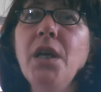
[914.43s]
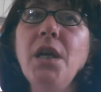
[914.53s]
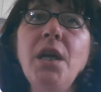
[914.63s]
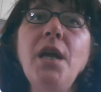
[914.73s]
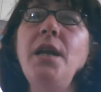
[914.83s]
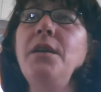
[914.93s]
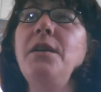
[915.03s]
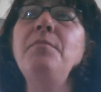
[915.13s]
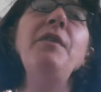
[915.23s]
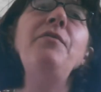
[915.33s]
and the
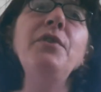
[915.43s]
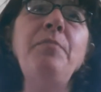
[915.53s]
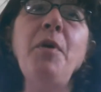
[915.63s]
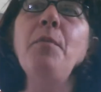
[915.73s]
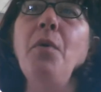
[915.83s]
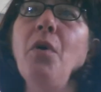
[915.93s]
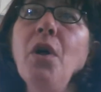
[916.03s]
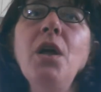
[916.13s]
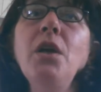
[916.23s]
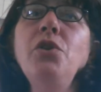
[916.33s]
Bigfoot's purple.
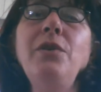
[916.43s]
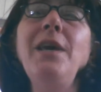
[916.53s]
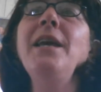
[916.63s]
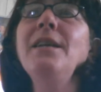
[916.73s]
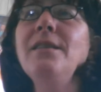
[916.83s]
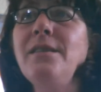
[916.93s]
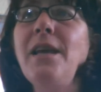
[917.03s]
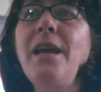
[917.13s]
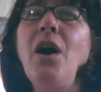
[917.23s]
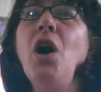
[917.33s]
You can't say
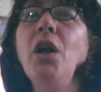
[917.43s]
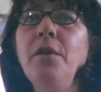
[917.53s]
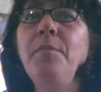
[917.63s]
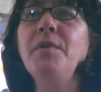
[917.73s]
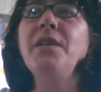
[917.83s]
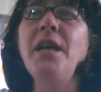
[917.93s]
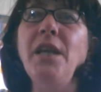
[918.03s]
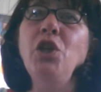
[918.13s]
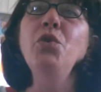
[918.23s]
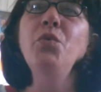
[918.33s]
100%
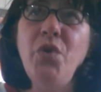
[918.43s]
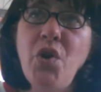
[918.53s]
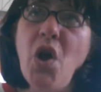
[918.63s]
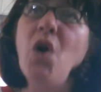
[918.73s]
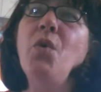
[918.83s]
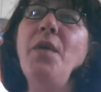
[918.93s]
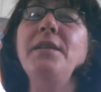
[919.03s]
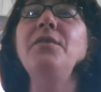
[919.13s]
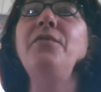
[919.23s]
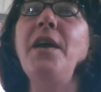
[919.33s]
you know that's
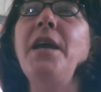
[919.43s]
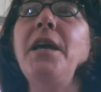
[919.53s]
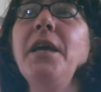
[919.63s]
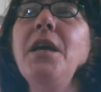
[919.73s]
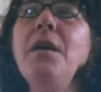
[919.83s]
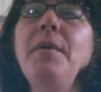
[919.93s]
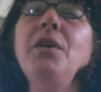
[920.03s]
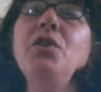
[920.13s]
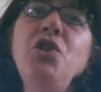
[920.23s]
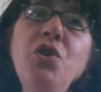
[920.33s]
a fake
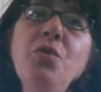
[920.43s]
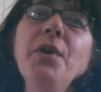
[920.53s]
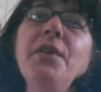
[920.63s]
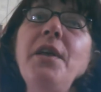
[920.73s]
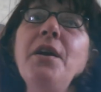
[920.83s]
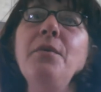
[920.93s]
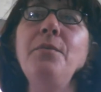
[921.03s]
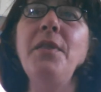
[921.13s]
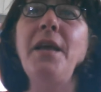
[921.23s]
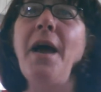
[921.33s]
because you weren't there when
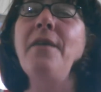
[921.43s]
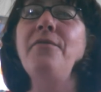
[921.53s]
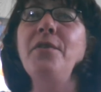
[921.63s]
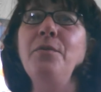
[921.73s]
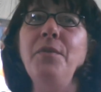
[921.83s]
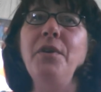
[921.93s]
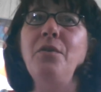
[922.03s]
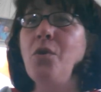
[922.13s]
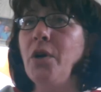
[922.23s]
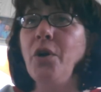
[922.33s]
the guy filmed it
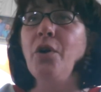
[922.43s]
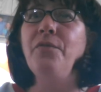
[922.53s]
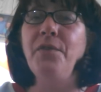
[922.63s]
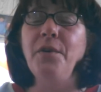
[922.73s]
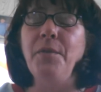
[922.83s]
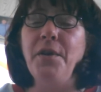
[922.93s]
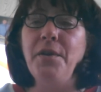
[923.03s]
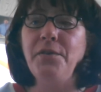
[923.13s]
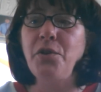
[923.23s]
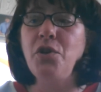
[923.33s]
or girl filmed it.
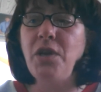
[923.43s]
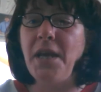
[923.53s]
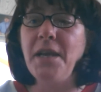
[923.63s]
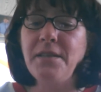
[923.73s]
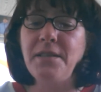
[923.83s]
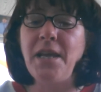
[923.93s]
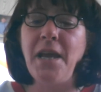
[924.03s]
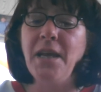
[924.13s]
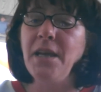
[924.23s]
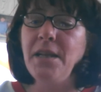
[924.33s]
So you can't say
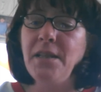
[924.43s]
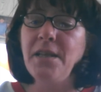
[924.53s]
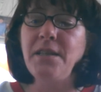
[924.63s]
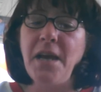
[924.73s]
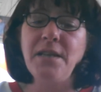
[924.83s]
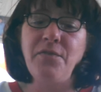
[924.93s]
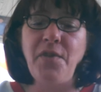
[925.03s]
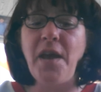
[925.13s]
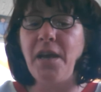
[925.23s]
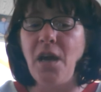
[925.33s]
this guy's a
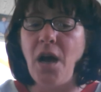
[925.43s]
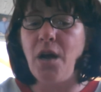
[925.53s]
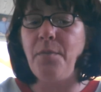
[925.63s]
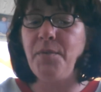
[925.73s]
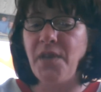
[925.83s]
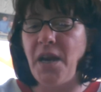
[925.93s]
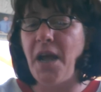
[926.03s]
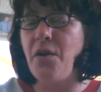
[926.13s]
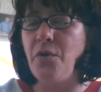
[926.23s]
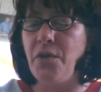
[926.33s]
fake. 100% I
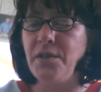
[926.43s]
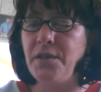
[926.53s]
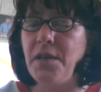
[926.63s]
know this.